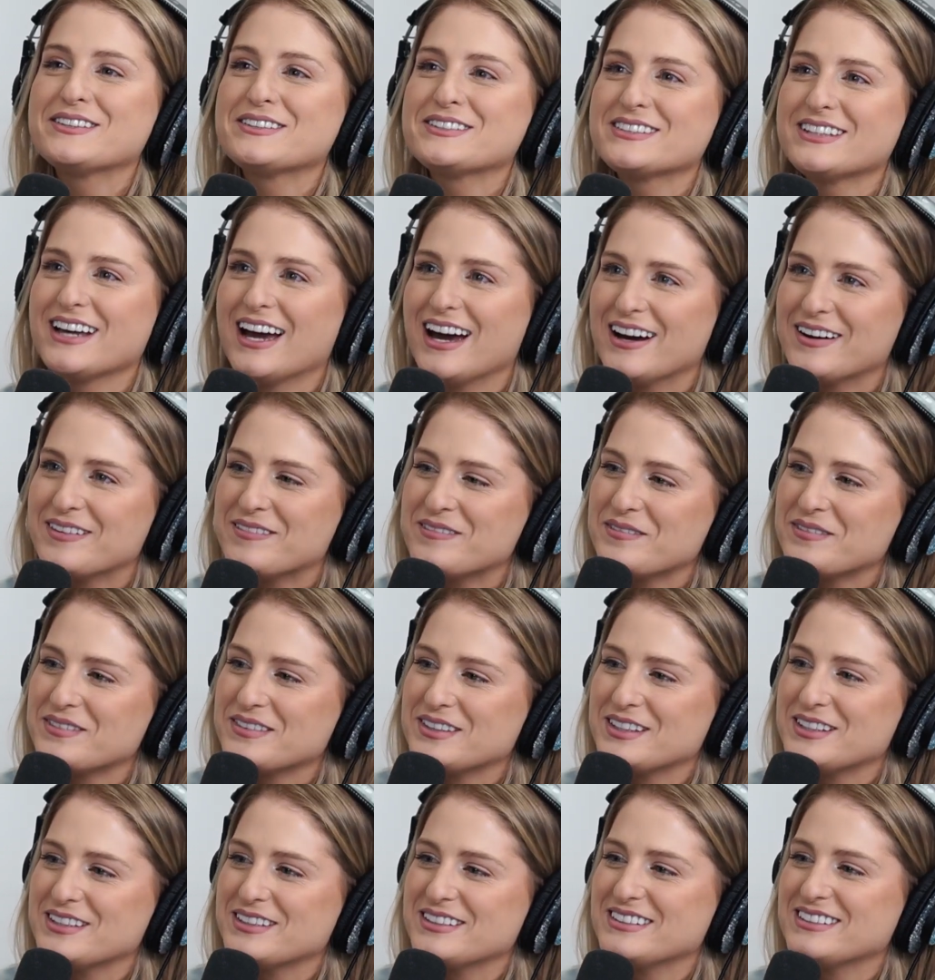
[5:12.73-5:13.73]
there's yeah.
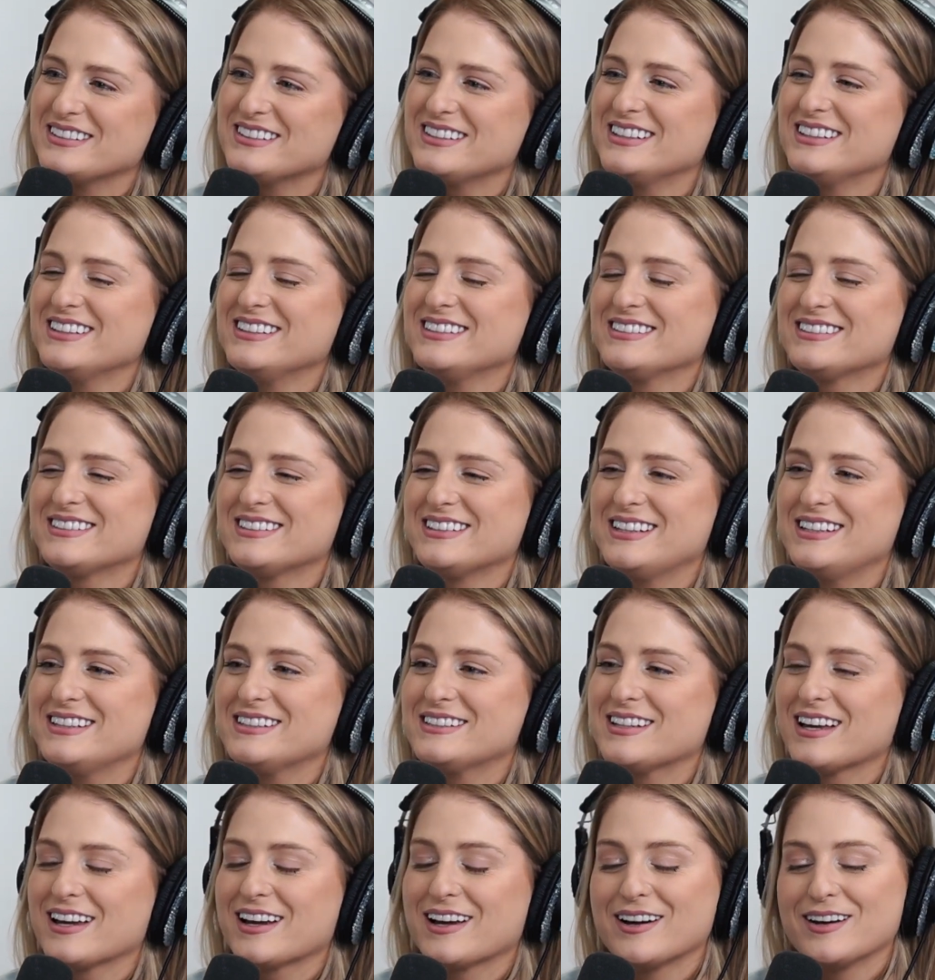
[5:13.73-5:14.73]
Uh. He's
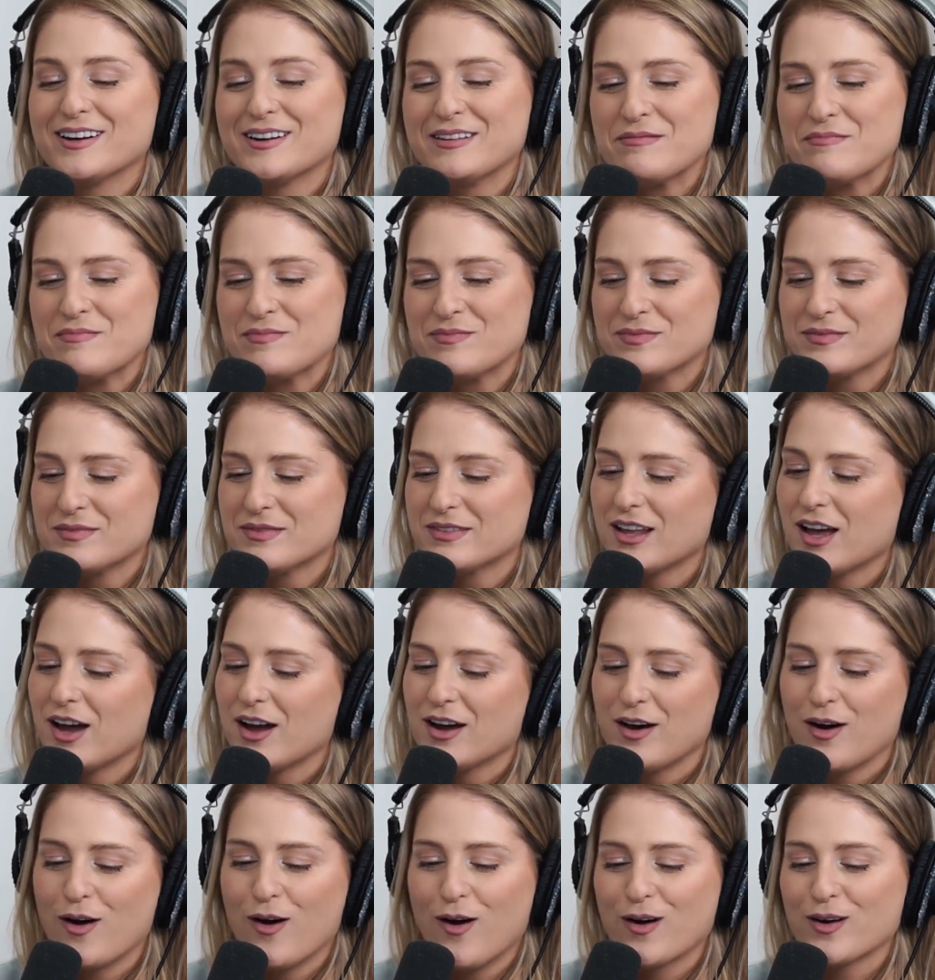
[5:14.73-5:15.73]
he's like a
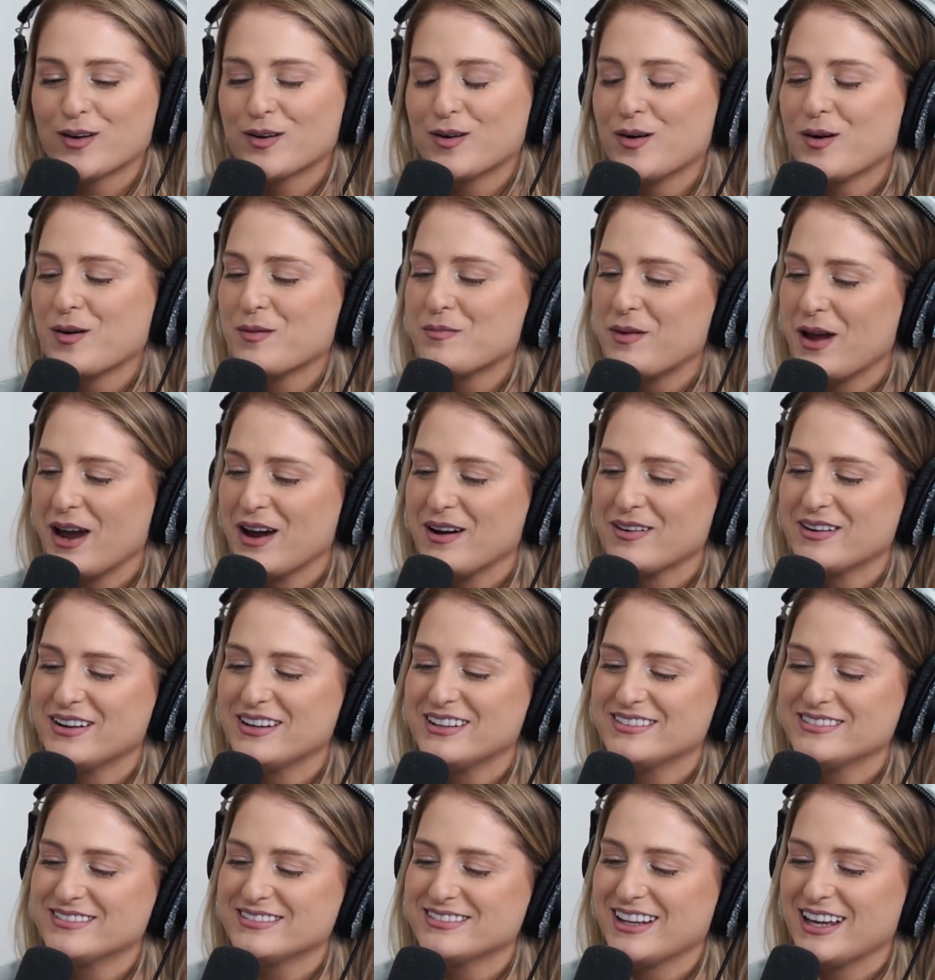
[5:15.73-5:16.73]
a hardcore
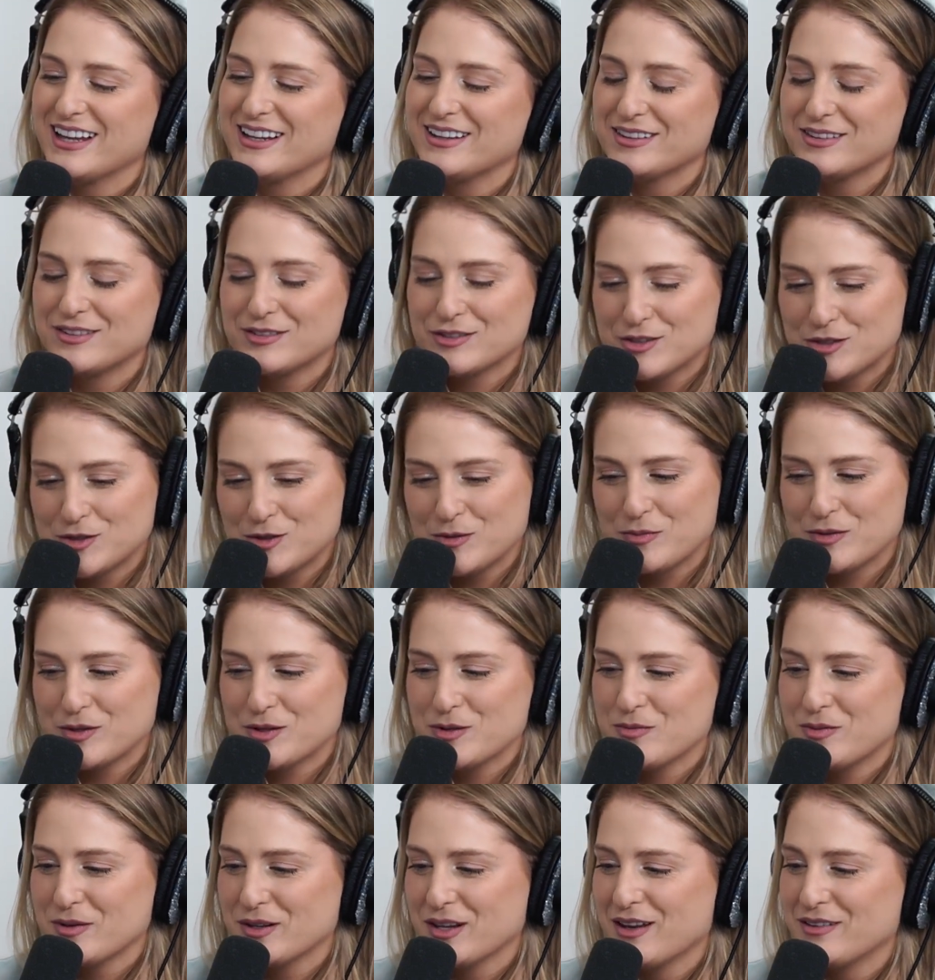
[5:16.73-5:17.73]
parent that super
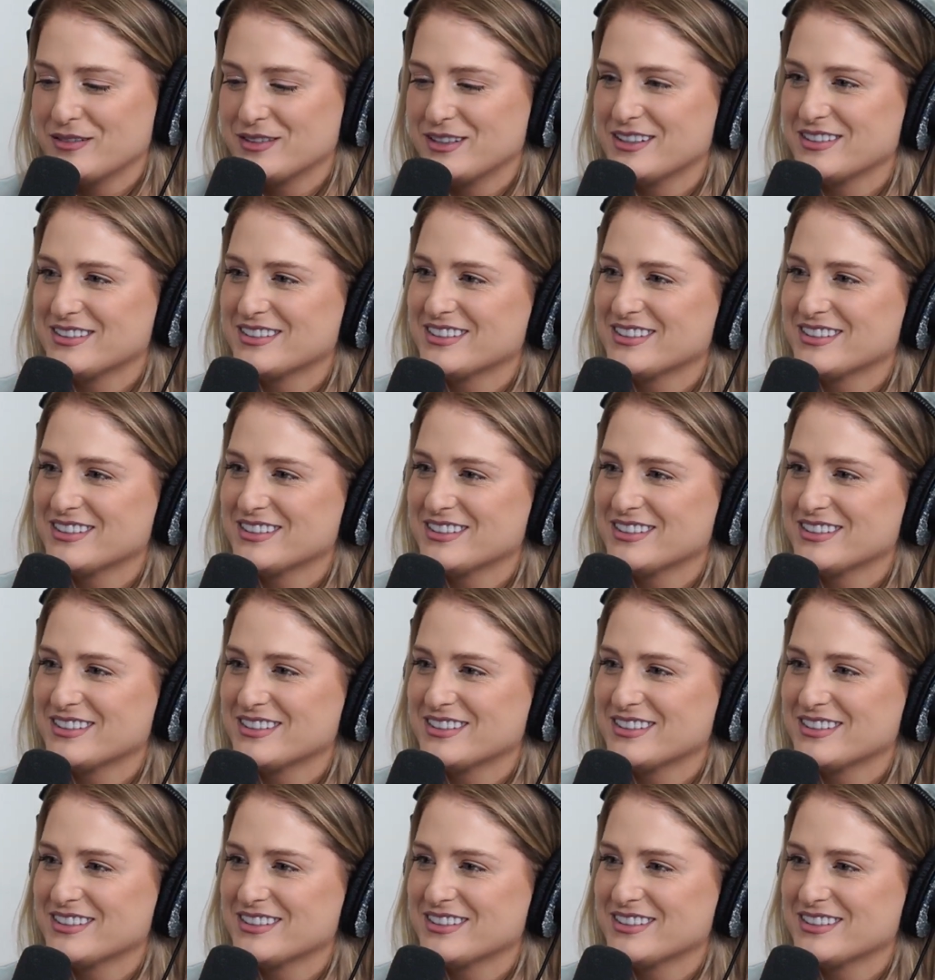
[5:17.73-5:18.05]
duper first